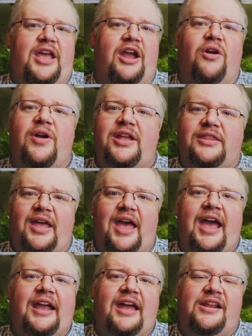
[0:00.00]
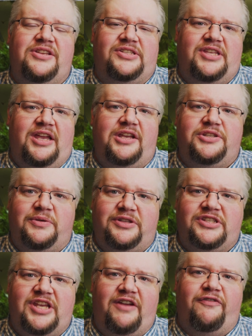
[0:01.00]
aerate the heck out of this thing so
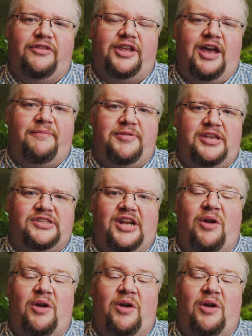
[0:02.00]
it's safe for the guppies,